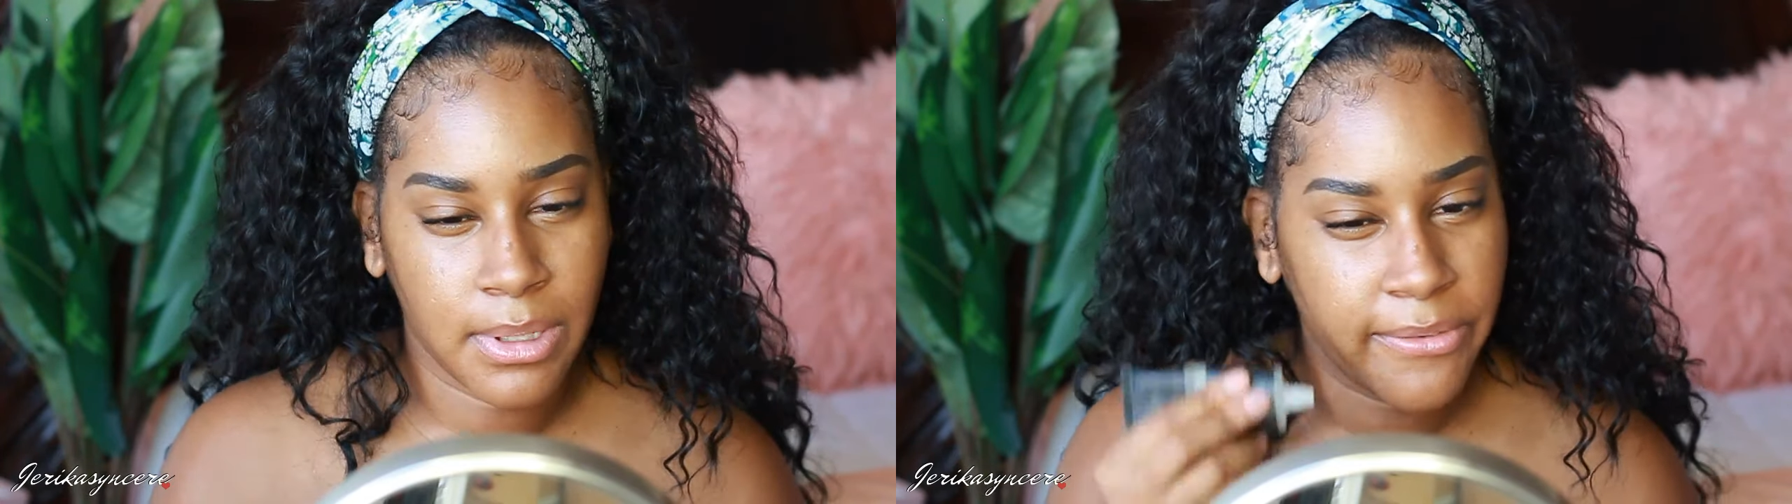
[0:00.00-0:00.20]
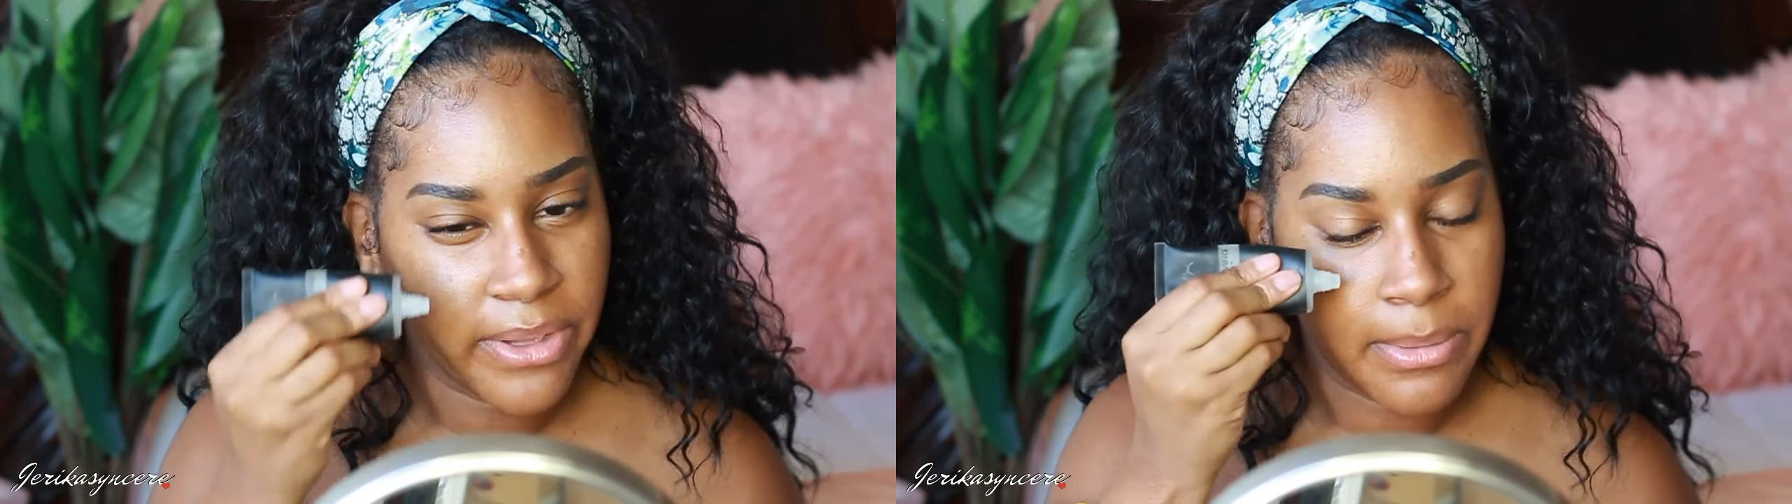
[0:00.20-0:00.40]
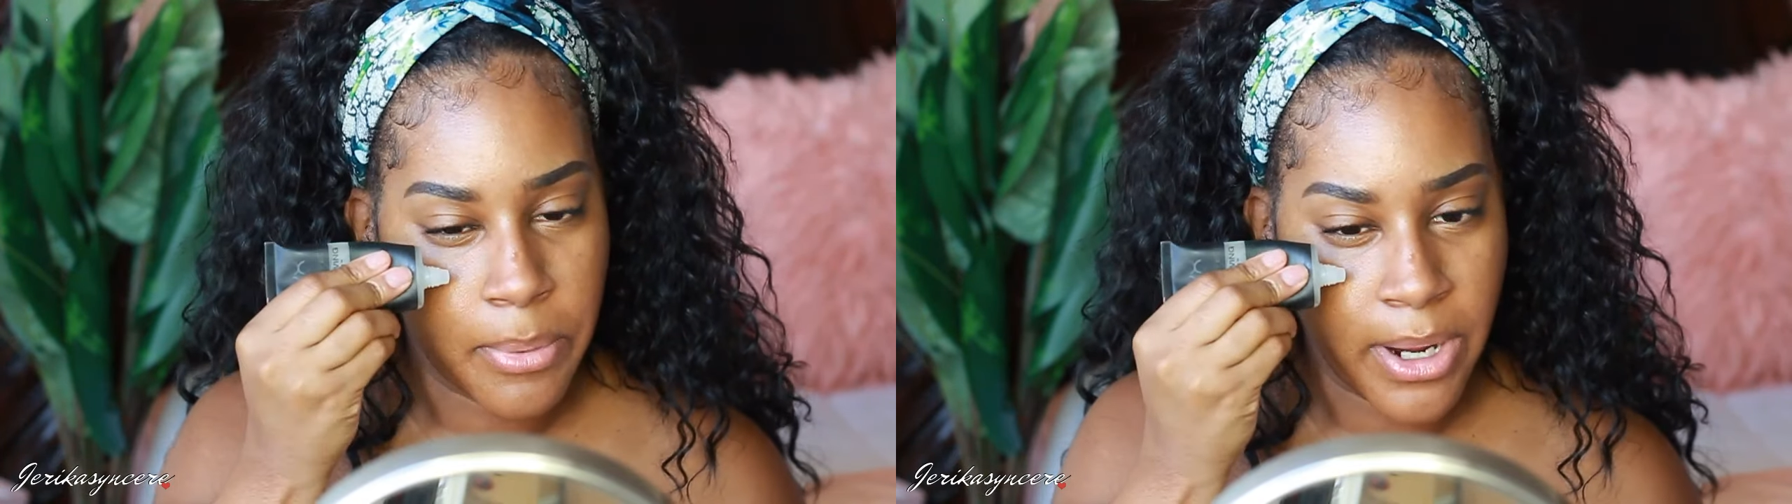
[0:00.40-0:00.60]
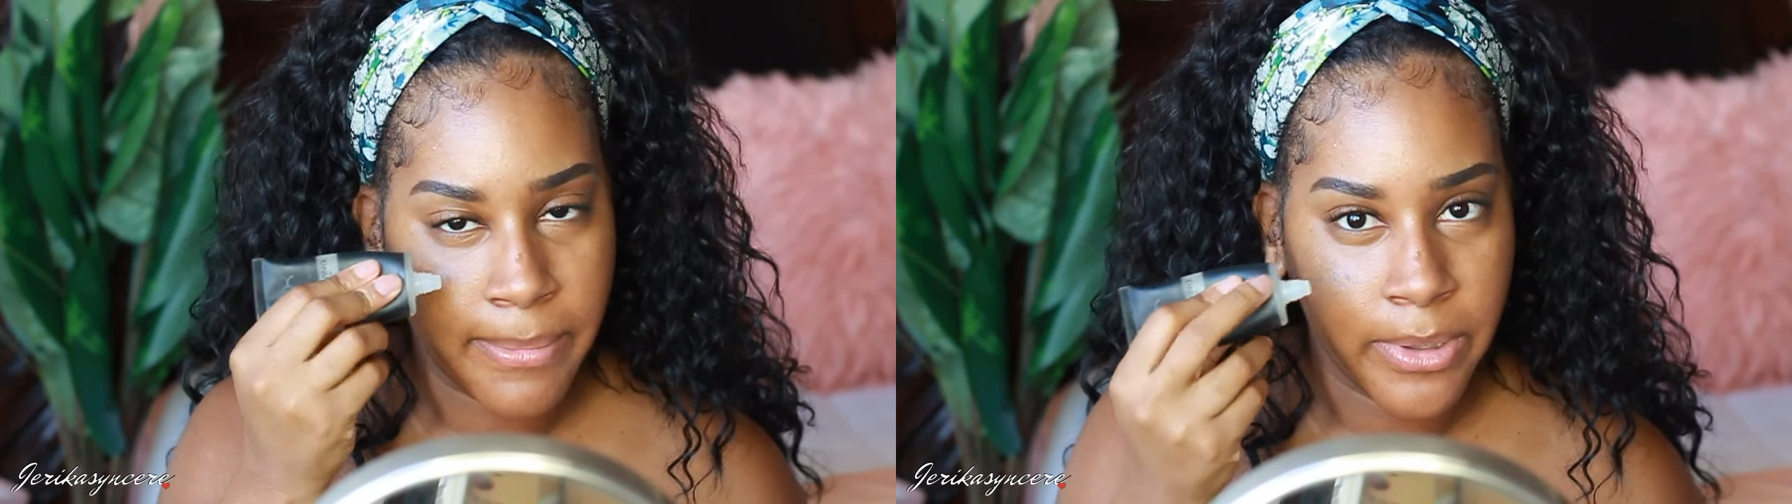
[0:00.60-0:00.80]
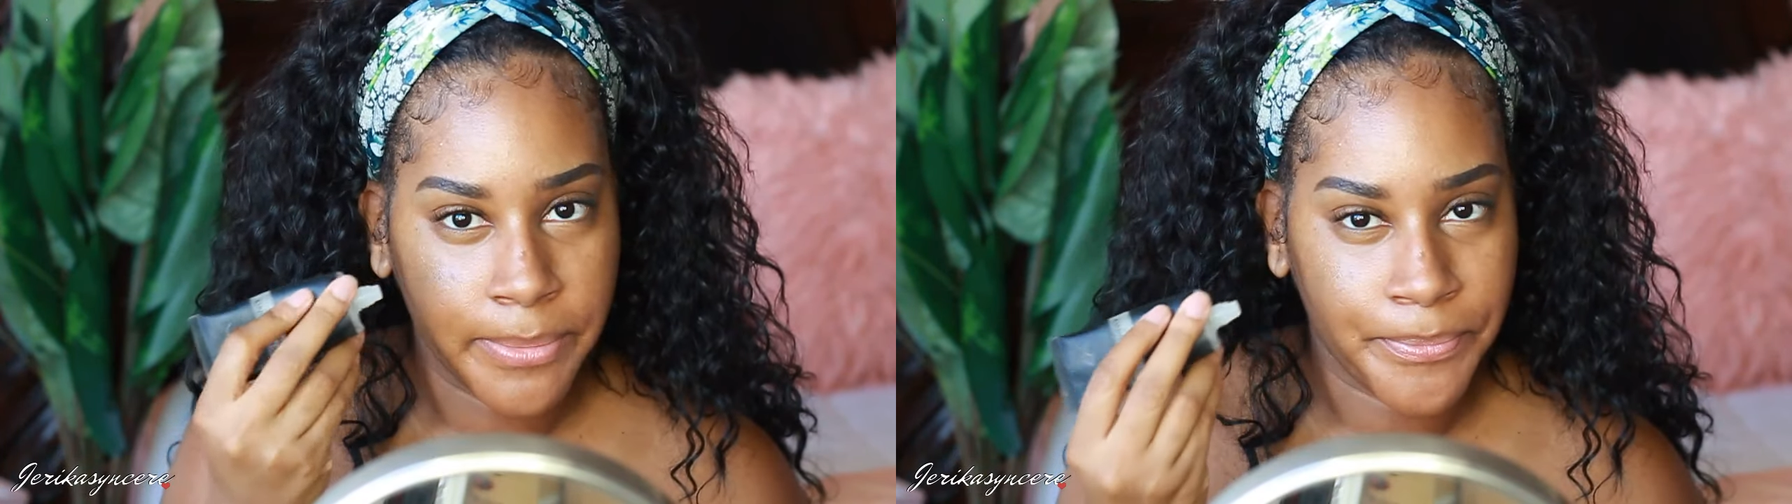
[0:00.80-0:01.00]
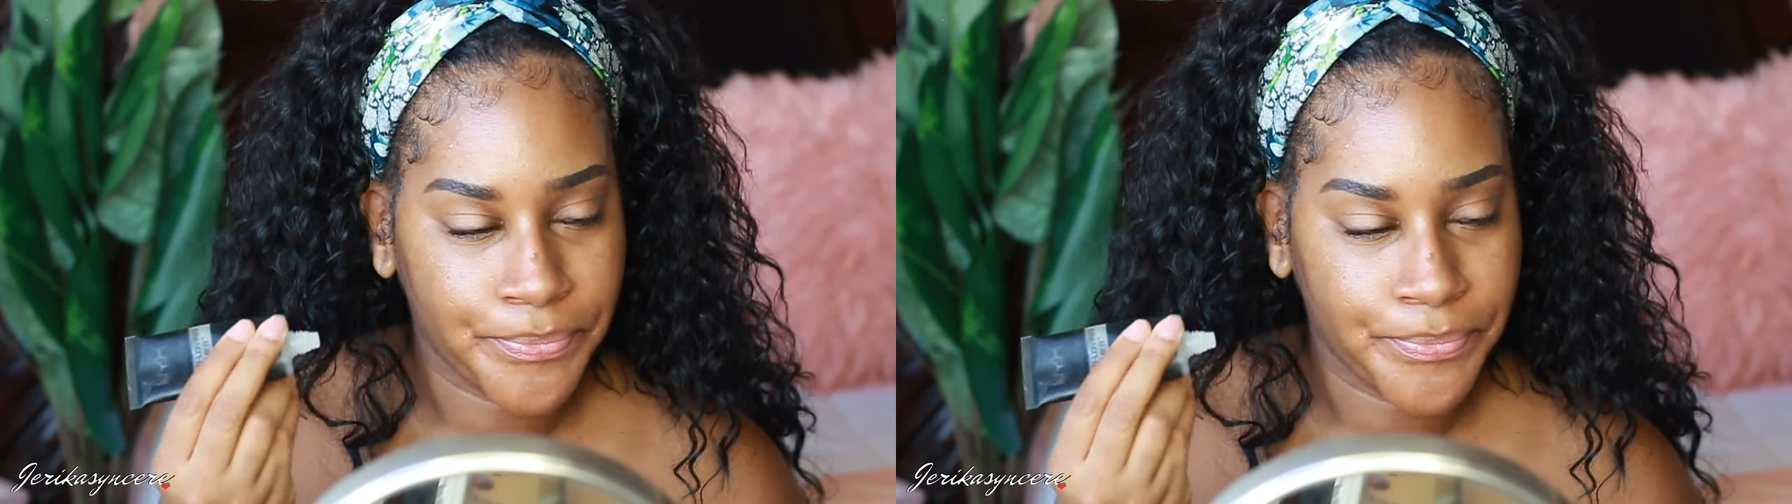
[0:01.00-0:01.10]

Loving Primer.